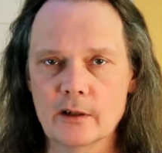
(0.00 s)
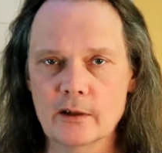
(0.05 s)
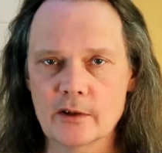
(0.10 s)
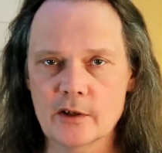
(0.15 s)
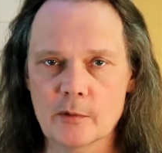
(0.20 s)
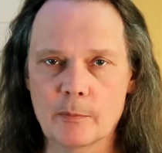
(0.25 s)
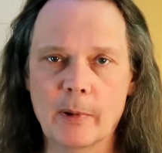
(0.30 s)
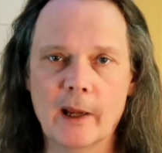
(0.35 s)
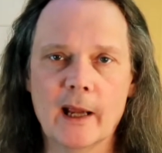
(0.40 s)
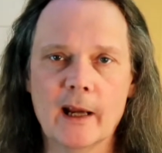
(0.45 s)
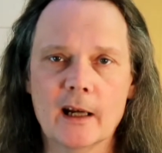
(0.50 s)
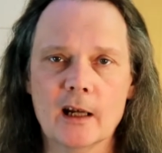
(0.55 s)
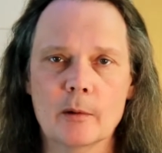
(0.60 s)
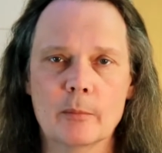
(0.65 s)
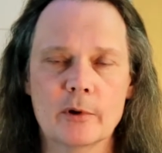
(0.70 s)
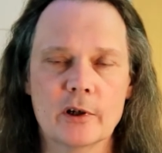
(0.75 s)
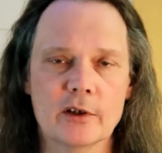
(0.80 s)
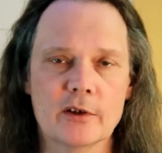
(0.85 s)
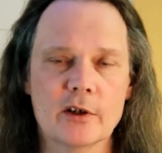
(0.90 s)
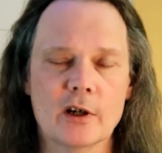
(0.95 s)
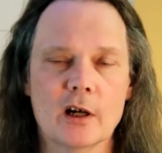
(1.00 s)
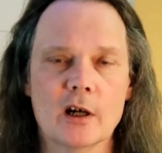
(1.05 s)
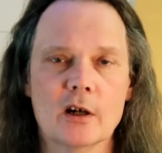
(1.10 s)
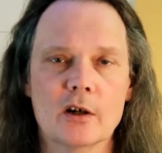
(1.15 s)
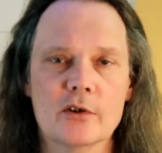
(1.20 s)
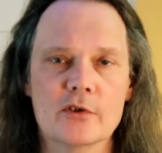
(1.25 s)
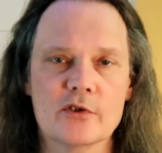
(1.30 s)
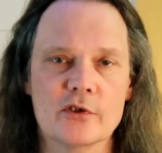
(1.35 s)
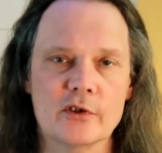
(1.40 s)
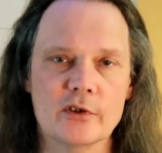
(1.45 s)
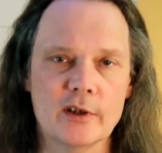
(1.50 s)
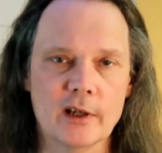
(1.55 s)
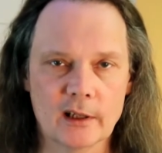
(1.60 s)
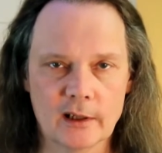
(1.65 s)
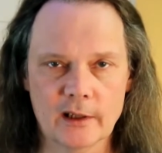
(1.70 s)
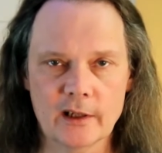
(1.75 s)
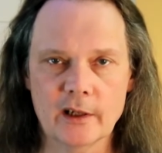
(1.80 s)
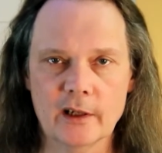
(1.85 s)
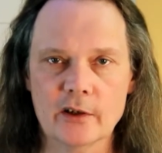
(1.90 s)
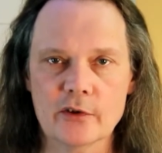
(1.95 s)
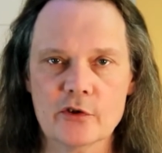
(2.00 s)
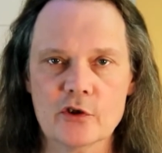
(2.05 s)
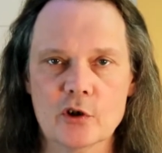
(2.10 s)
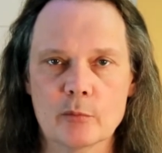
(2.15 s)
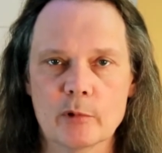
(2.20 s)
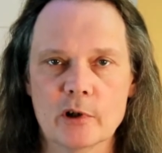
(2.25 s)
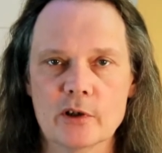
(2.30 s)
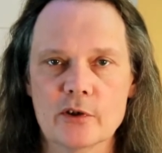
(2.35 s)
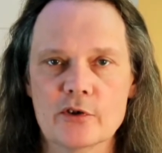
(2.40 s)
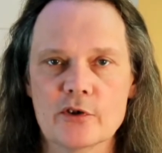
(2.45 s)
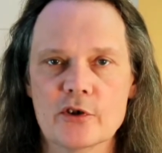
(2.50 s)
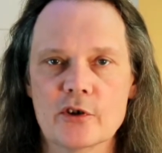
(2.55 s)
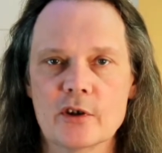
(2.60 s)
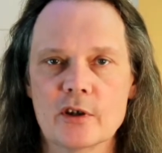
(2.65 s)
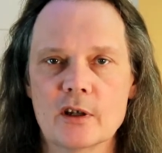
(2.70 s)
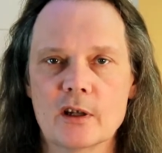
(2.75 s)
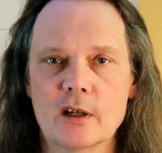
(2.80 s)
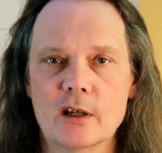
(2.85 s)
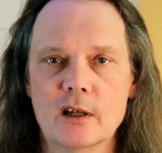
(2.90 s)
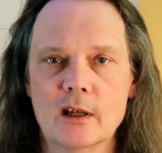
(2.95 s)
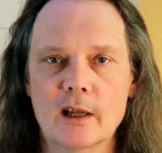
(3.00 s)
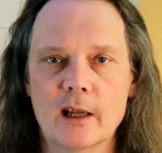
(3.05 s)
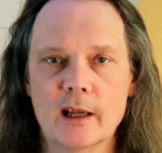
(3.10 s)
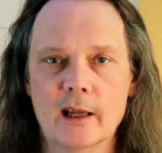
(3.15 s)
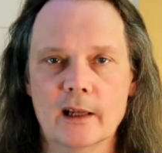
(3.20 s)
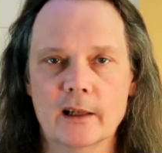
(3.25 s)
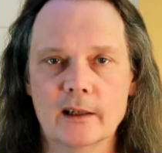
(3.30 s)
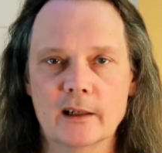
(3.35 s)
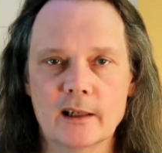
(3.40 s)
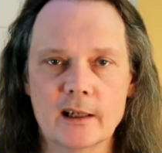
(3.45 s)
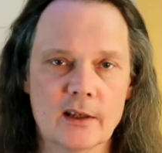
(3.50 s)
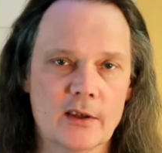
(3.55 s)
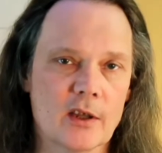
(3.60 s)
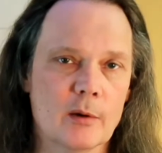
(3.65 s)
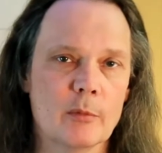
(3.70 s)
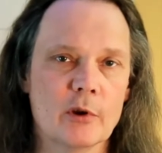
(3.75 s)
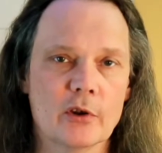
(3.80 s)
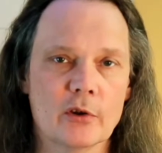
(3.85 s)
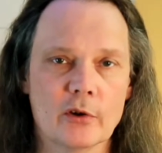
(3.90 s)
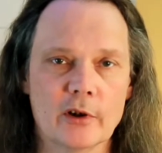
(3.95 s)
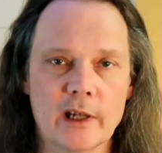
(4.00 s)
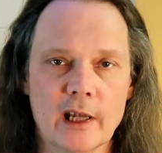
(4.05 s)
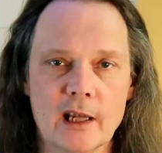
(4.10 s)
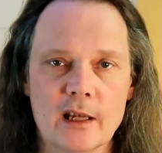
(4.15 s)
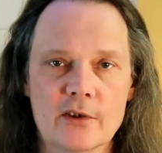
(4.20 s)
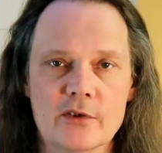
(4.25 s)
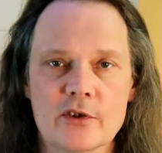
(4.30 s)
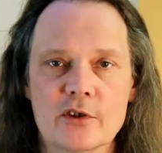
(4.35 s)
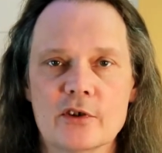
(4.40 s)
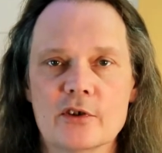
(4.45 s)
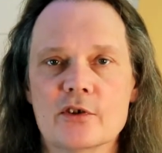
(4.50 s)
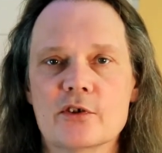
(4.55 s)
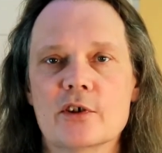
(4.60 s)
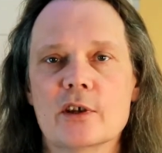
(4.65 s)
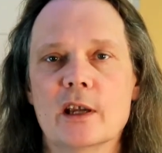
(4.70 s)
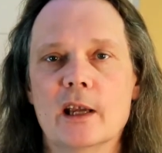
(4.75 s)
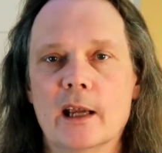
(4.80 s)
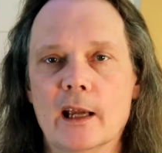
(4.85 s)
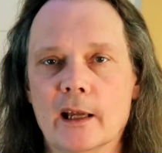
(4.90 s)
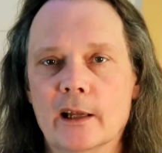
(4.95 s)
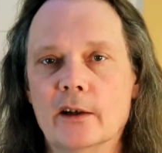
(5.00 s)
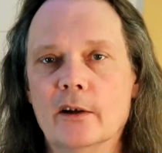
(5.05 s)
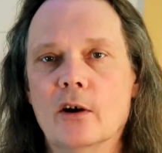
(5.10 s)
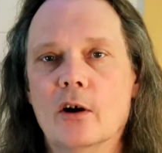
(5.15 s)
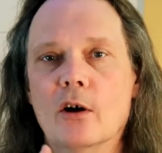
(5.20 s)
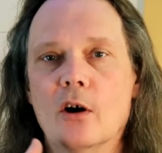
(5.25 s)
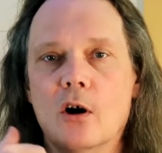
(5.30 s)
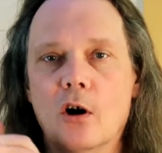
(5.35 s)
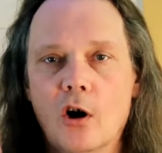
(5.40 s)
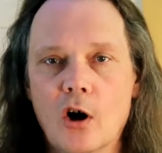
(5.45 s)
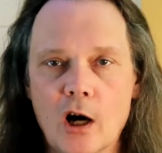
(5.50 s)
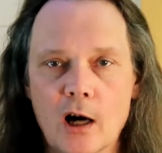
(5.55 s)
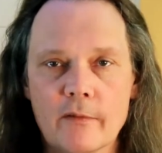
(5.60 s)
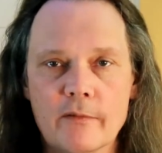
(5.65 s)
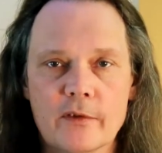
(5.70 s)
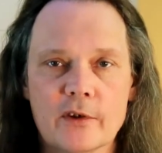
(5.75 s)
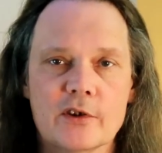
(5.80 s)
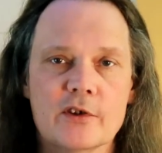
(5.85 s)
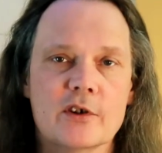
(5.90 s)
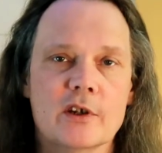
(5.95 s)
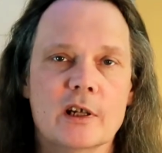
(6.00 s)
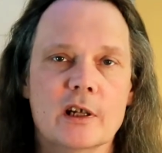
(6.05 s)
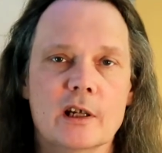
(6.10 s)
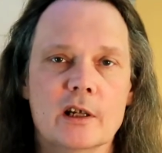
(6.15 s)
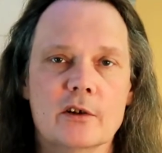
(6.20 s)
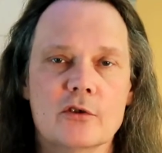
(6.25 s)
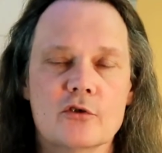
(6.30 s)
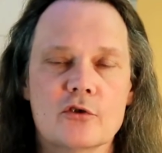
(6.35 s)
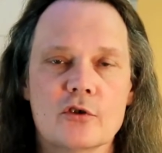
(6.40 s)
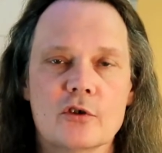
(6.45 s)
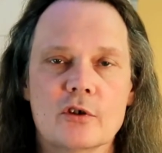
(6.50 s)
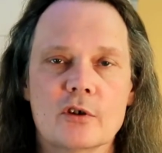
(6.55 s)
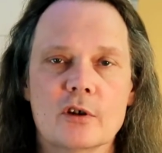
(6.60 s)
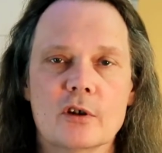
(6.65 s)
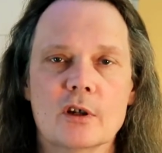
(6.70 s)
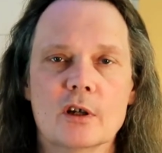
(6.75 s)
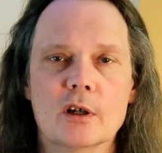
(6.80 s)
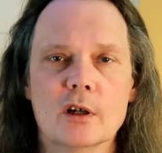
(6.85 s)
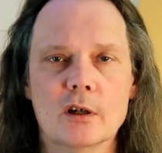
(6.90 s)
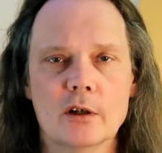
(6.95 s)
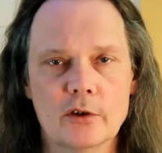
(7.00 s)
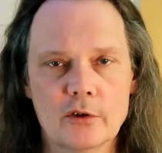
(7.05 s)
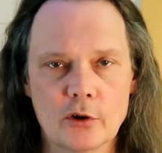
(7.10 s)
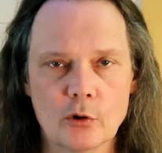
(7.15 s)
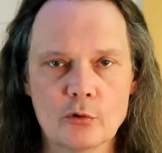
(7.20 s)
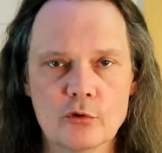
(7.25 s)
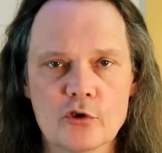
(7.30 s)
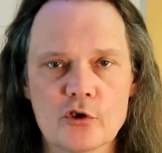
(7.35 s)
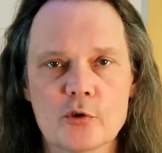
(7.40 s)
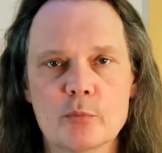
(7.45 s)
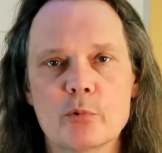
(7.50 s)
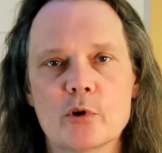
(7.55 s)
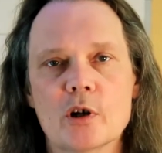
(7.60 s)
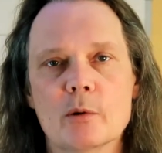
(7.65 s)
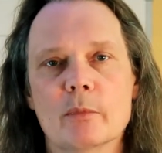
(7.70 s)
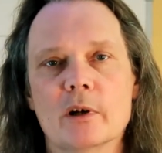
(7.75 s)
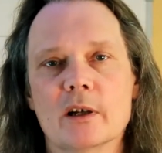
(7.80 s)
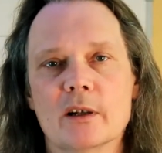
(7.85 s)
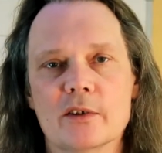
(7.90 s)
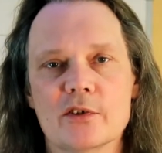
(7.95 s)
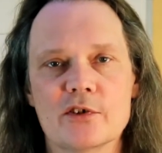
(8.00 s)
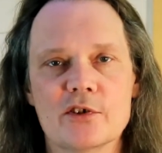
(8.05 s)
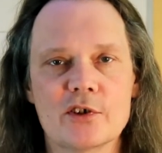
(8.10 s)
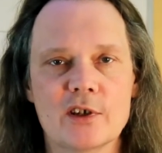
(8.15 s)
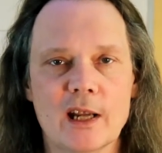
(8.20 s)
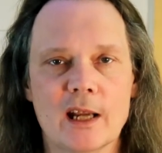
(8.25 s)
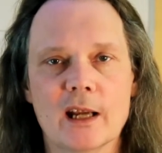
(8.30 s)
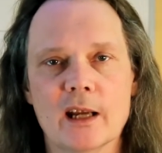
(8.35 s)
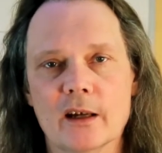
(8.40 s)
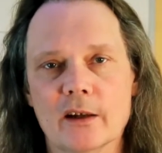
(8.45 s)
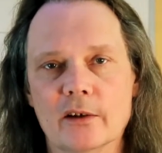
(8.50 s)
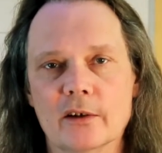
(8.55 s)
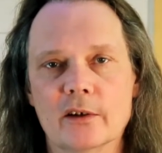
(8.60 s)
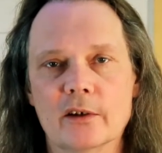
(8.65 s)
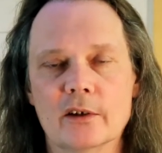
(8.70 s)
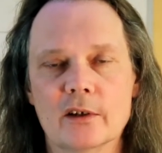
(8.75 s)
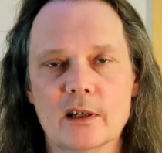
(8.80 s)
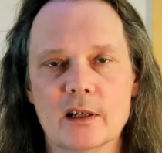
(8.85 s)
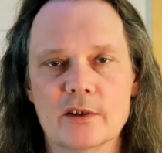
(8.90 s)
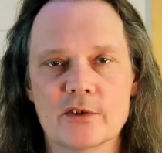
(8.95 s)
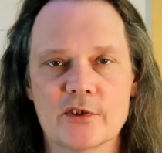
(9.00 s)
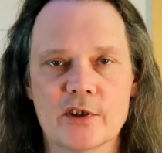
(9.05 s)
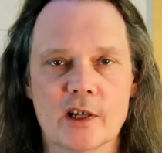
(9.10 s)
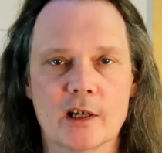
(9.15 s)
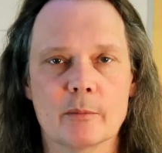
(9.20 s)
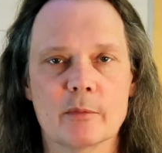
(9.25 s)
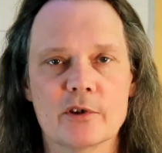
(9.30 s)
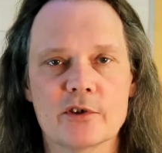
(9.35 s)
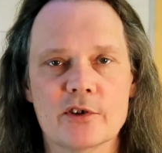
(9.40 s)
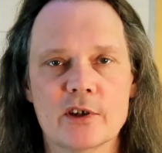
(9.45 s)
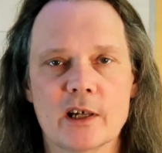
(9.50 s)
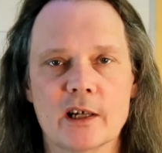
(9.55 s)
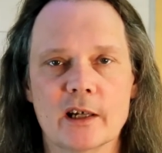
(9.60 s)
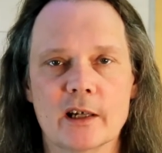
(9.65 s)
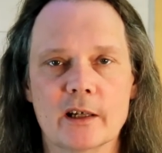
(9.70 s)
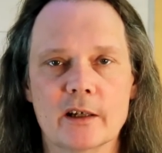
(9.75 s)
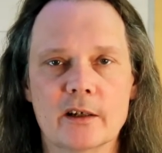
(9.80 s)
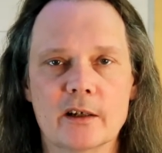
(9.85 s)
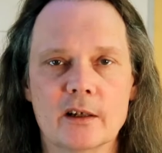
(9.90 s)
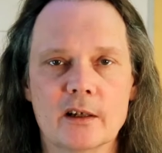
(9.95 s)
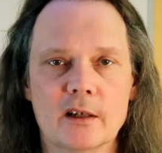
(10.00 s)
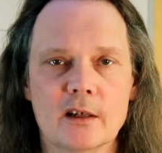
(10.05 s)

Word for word: to pack up guitars and delicate instruments, and get them in their cases and off the stage. Uh, don't just put them on a stand and set them aside,